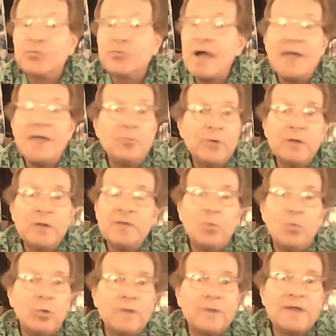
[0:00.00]
I really
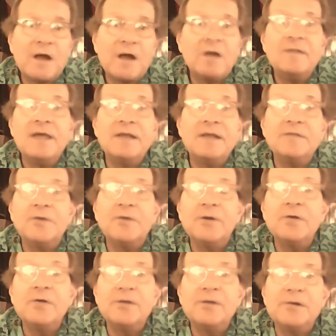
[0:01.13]
worked hard that
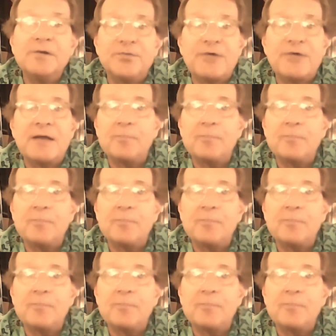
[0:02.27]
entire year to try to